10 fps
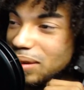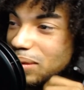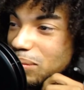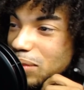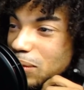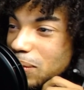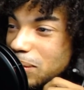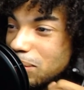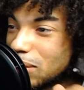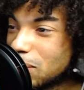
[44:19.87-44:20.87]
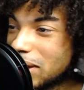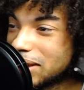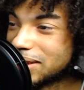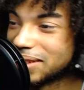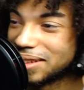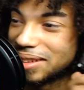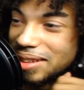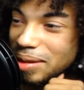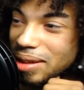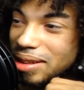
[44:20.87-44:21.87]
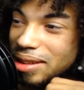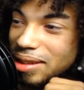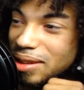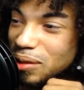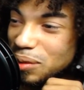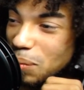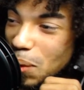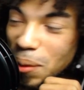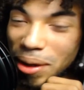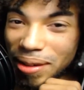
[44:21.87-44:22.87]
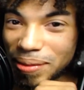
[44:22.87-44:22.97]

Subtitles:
But wait, there's more.